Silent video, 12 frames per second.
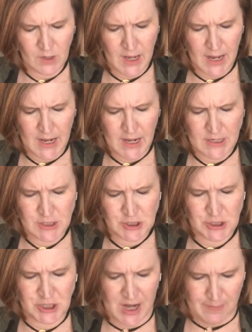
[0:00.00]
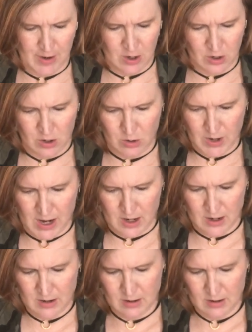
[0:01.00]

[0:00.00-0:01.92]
and shea butter. Okay,